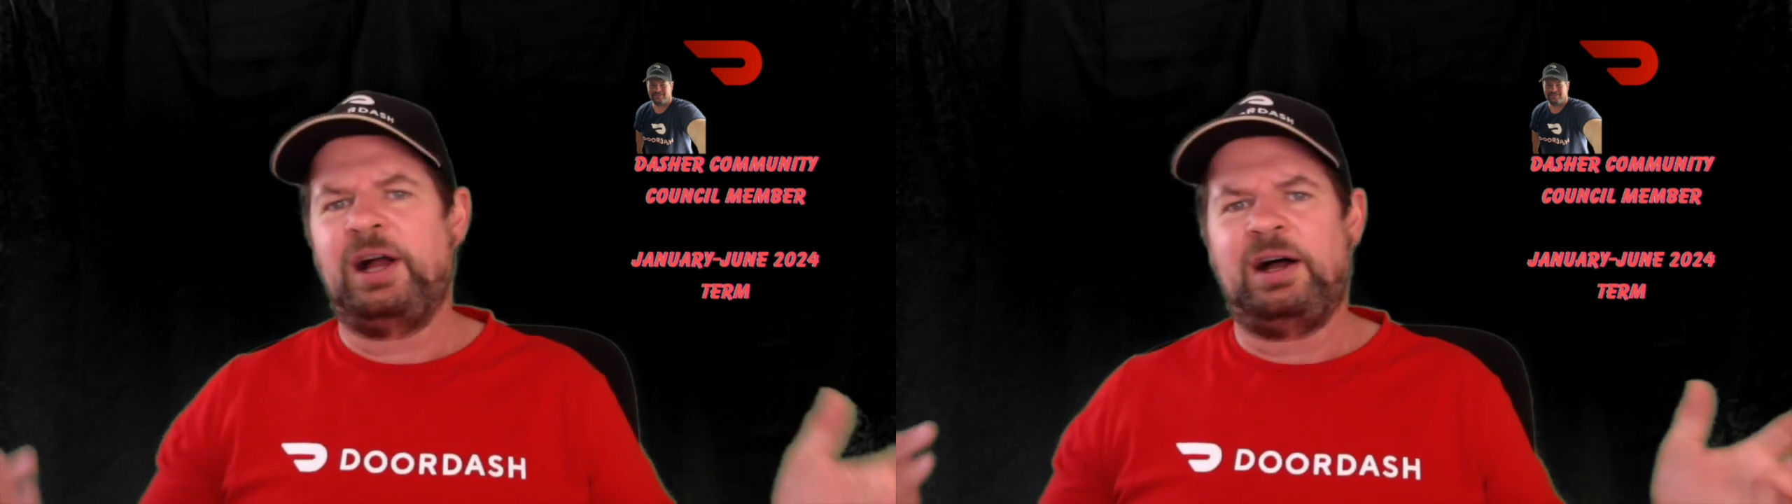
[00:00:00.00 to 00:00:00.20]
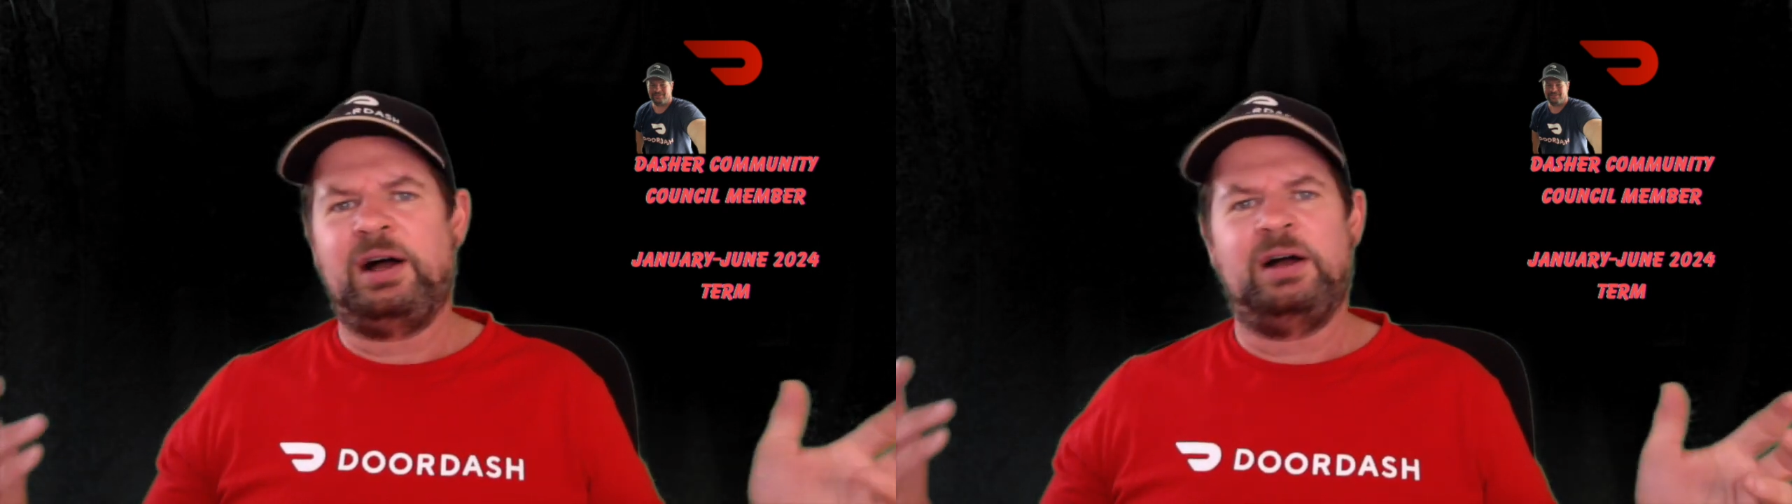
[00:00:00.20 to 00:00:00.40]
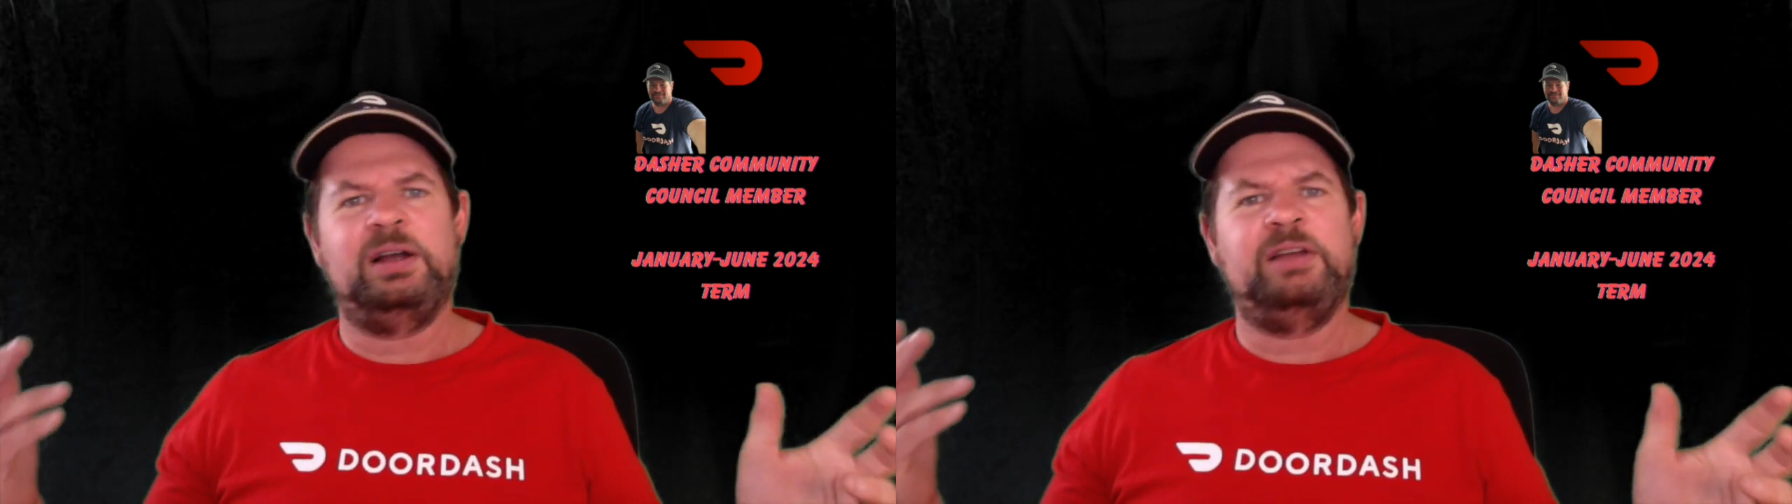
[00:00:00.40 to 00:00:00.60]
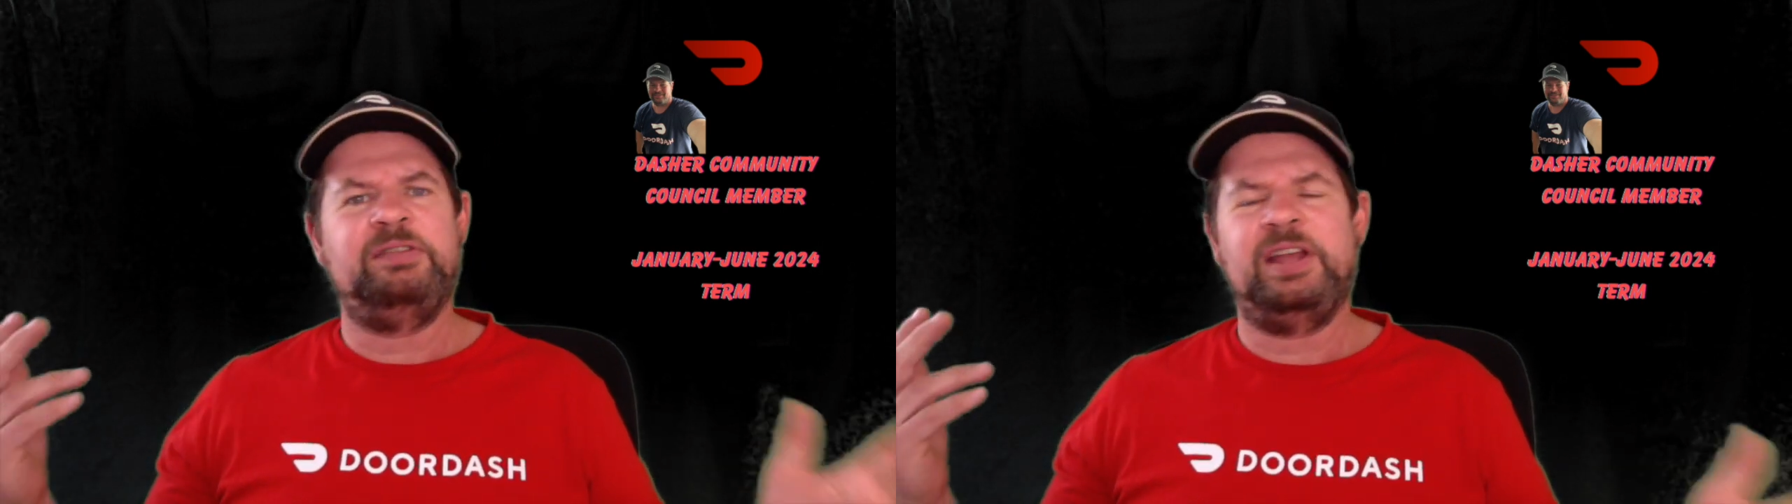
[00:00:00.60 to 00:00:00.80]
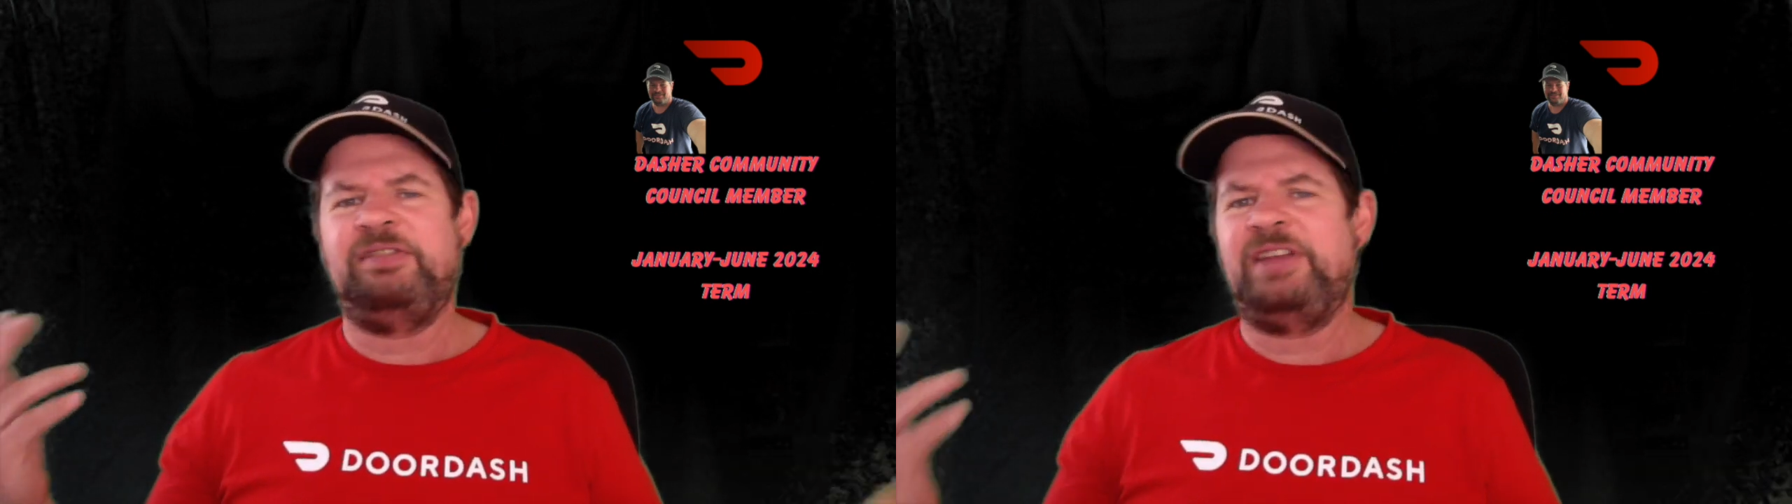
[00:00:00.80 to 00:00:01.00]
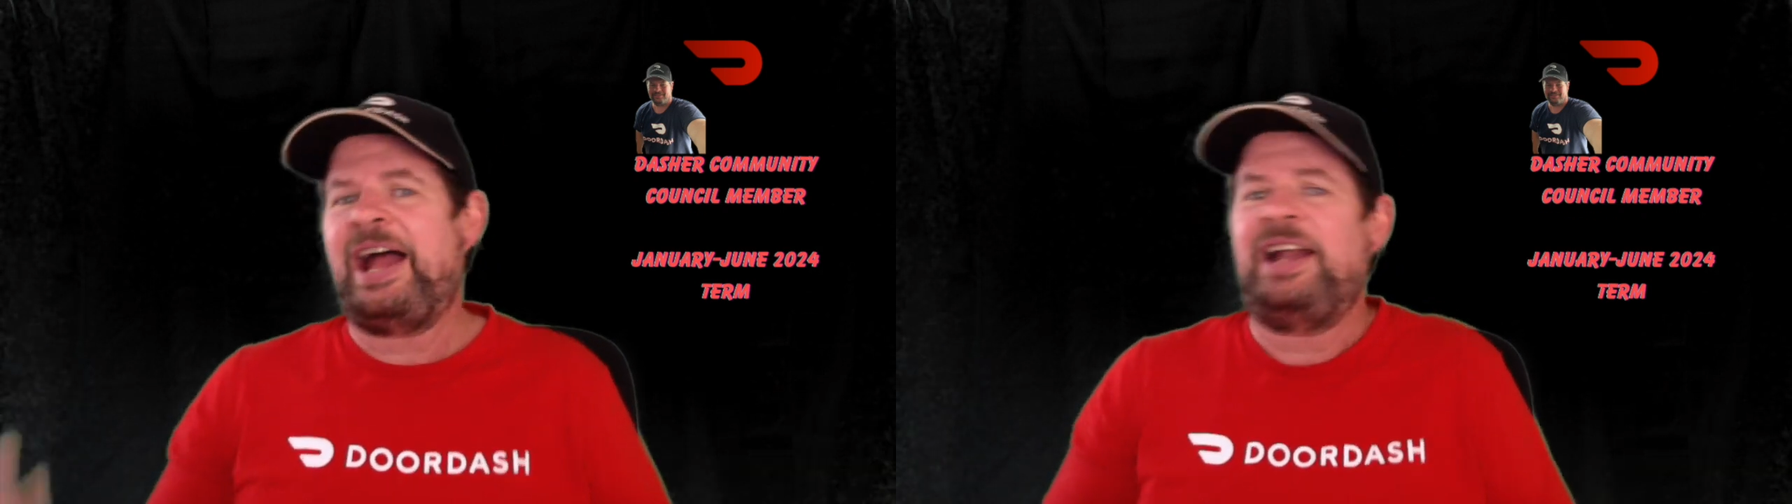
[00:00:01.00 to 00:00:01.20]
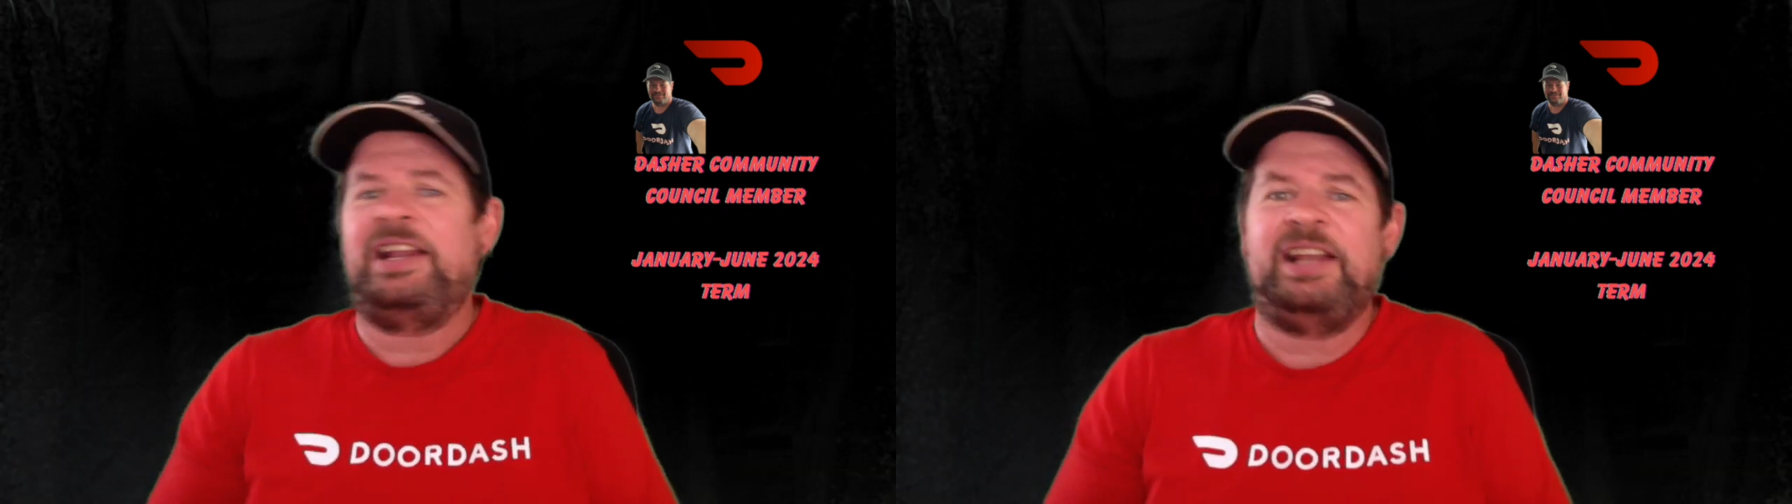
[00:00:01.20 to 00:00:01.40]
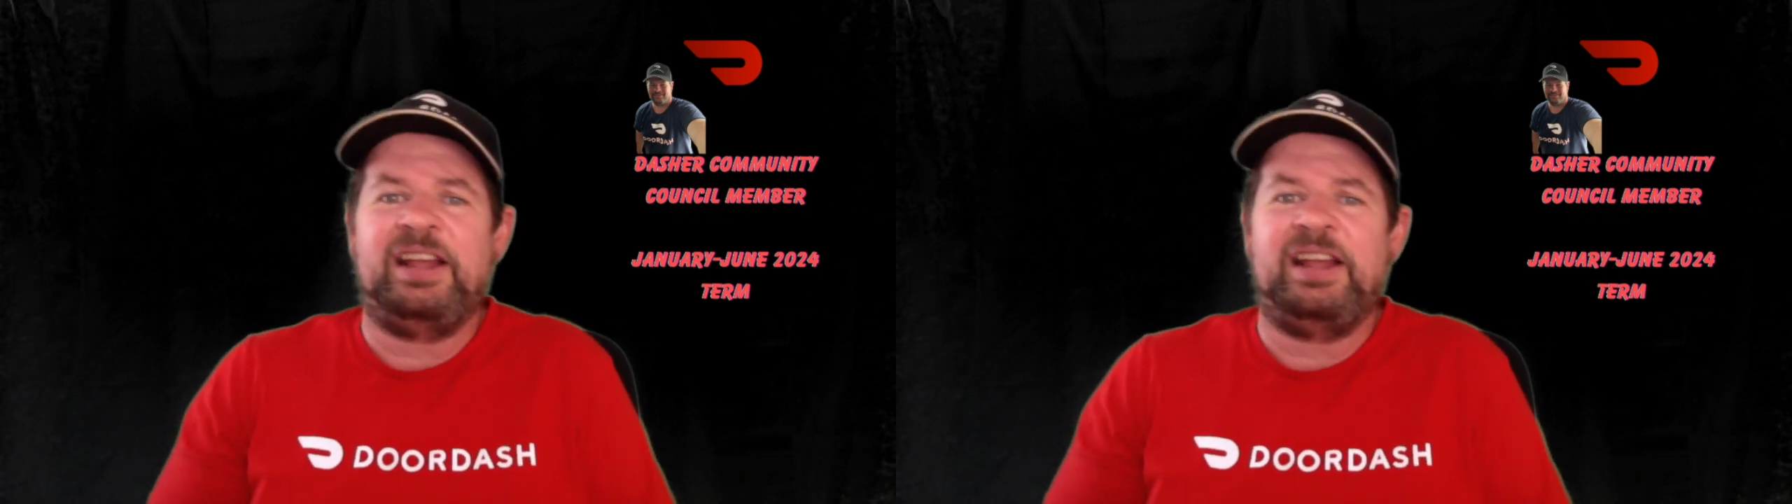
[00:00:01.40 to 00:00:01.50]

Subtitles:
Have you had any